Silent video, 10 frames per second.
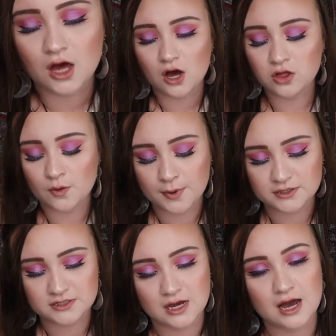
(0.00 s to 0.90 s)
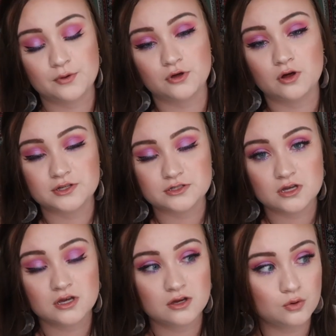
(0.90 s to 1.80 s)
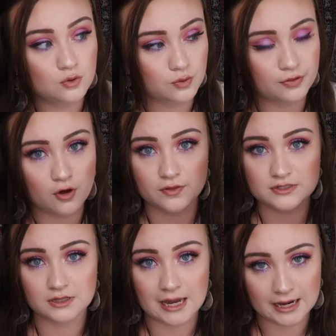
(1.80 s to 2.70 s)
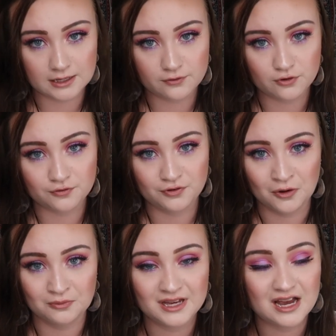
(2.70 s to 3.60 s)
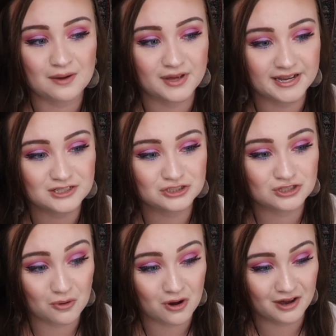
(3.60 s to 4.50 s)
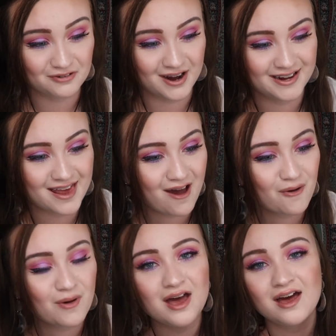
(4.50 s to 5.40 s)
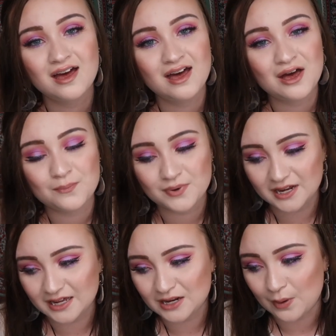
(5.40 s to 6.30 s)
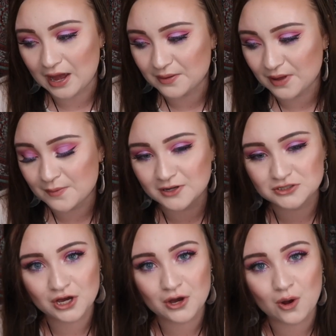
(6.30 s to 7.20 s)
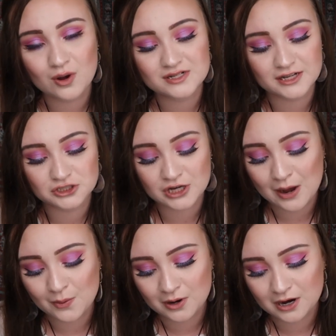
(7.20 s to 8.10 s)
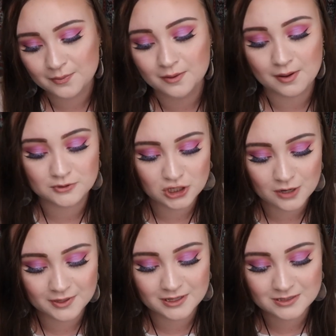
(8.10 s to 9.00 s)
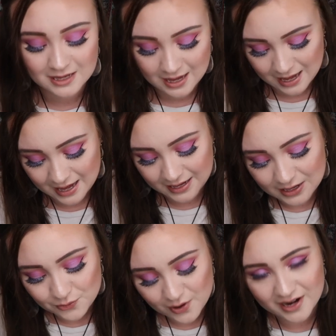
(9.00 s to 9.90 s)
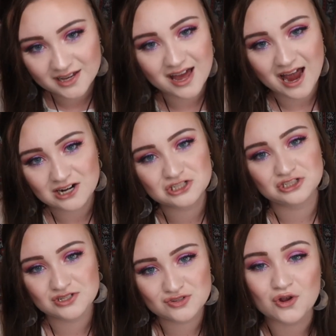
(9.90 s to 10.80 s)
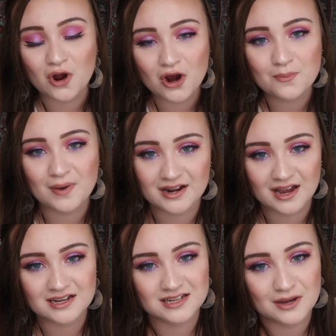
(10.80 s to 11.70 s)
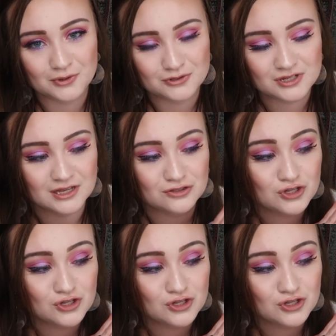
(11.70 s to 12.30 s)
Oh, I'm about to die with all these, with all this lighting for filming. I'm like so hot right now. But anyway, I'm about to go take a shower, put on my pajamas, and get ready to actually start my nighttime routine.